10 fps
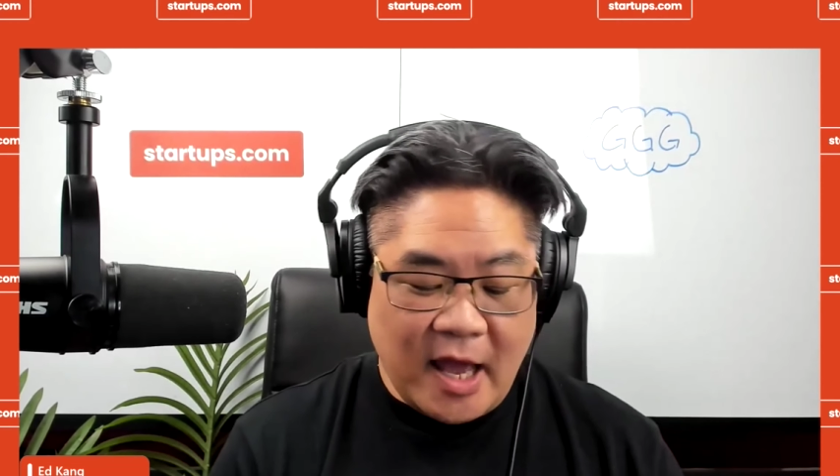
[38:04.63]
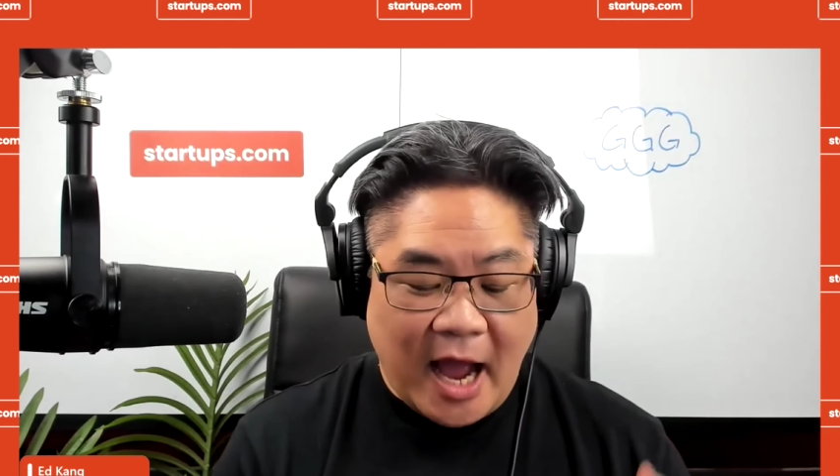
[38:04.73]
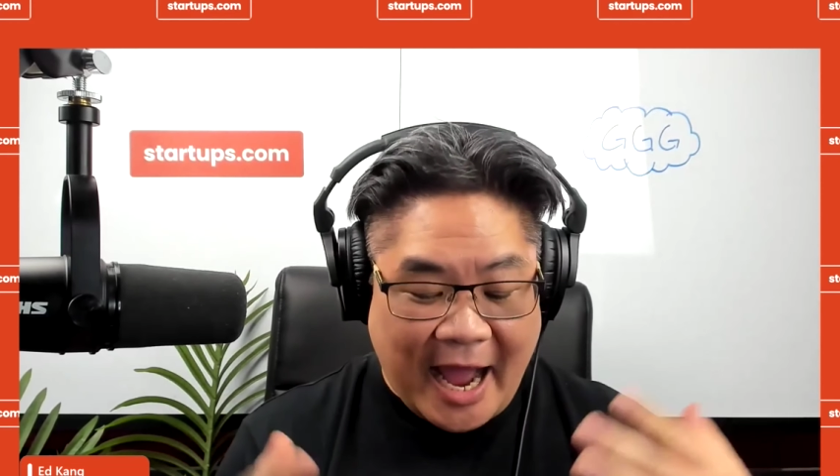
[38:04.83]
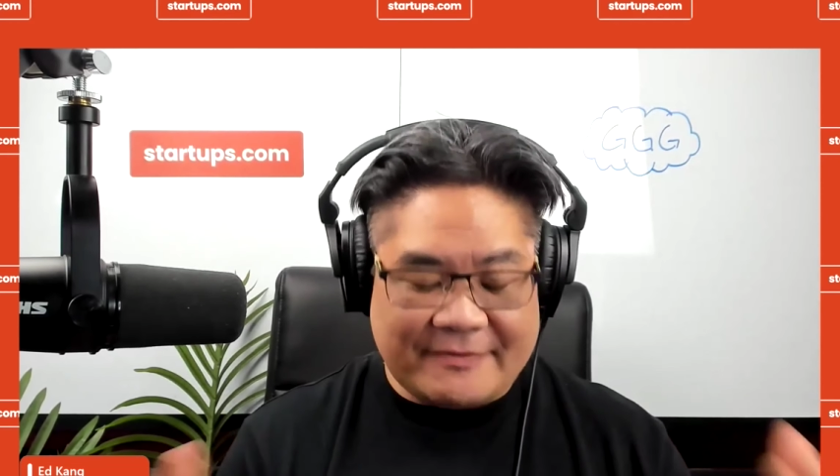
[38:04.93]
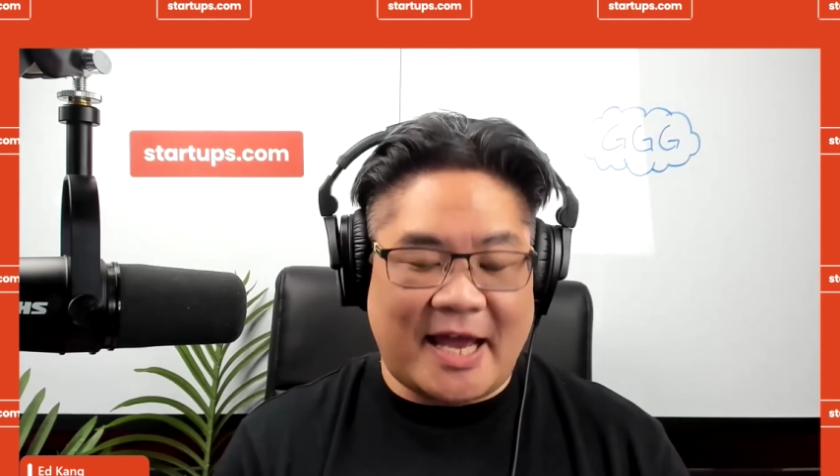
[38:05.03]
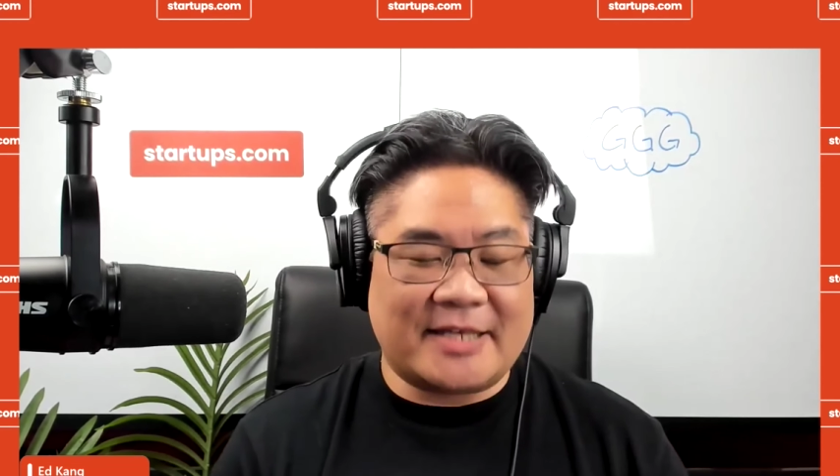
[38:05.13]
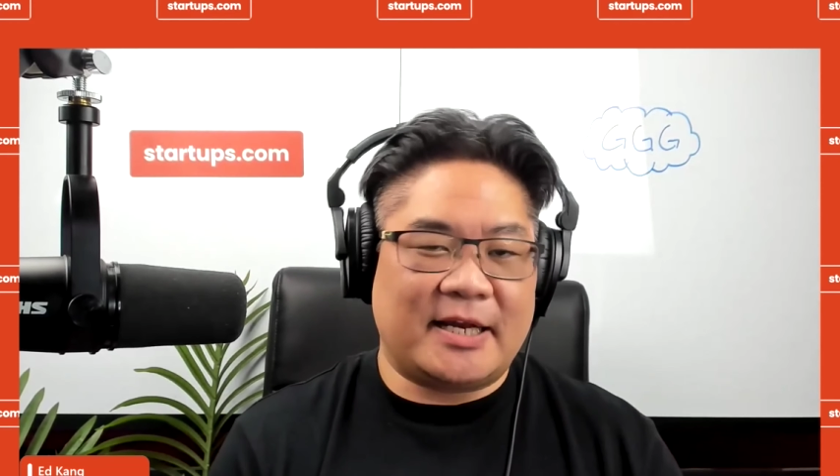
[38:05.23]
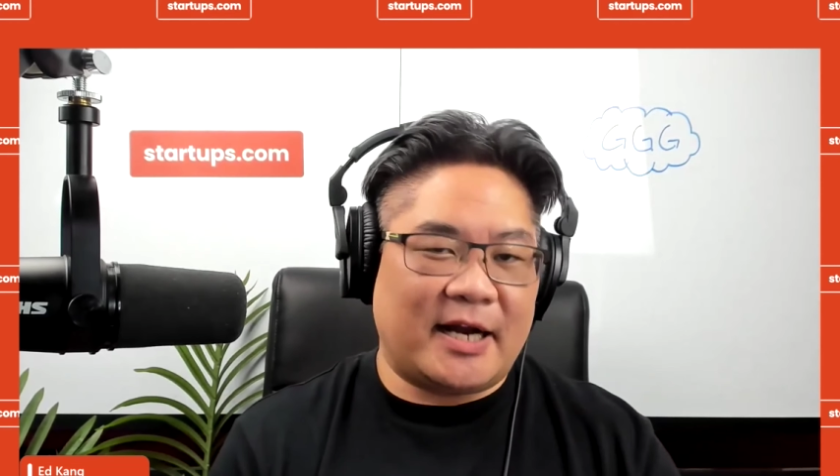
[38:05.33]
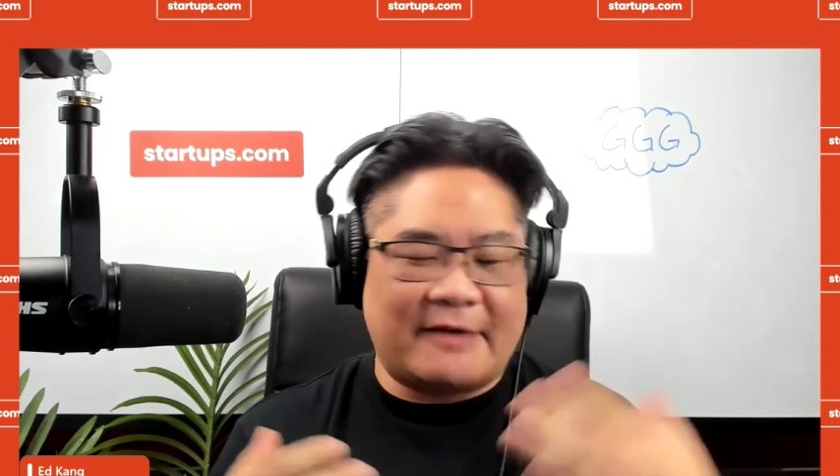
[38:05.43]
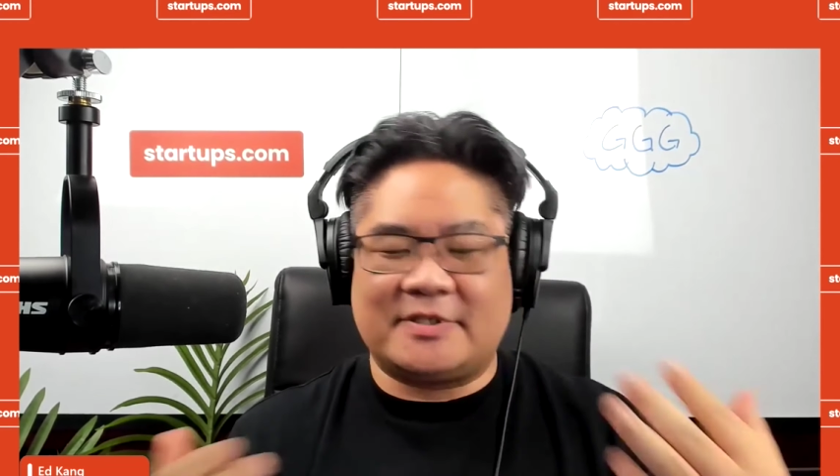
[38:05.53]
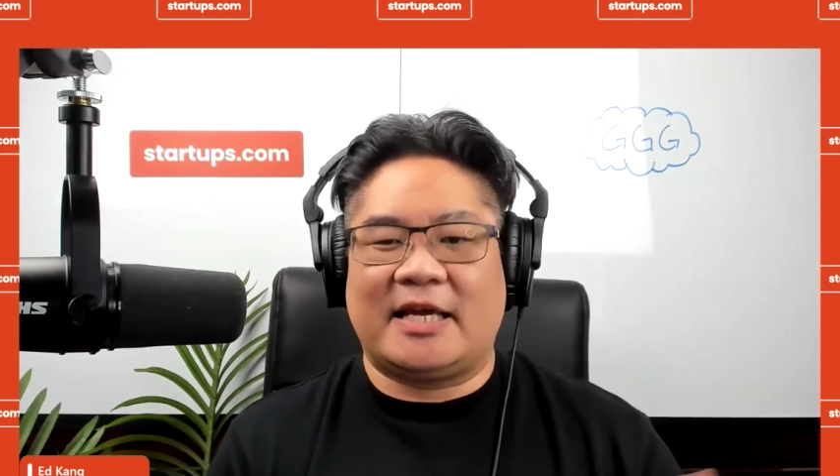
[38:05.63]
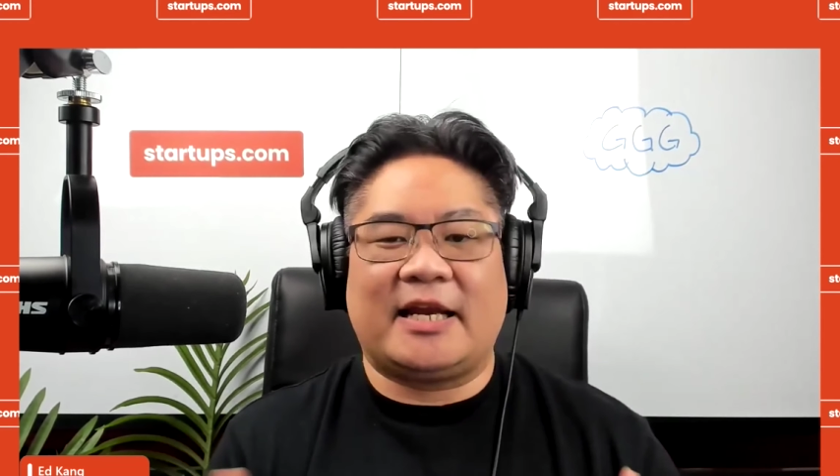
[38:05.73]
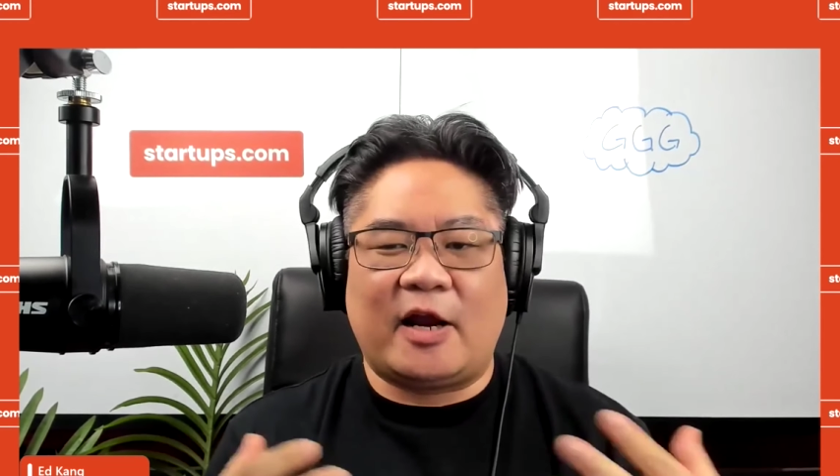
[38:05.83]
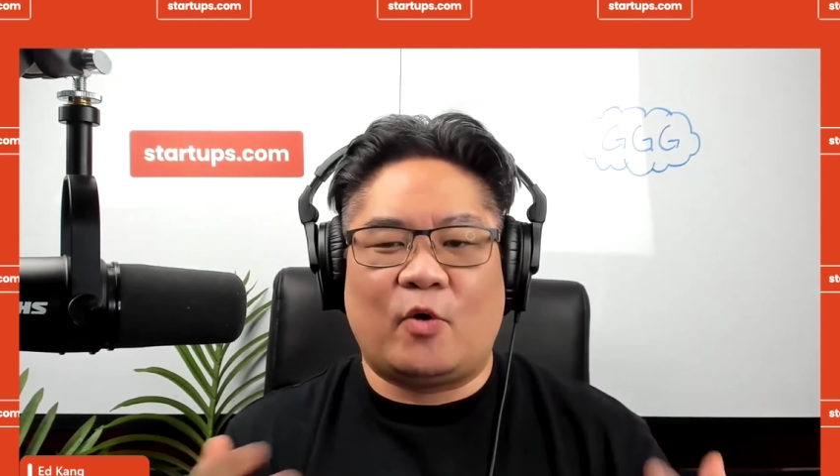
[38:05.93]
I have tested it, I've seen it, it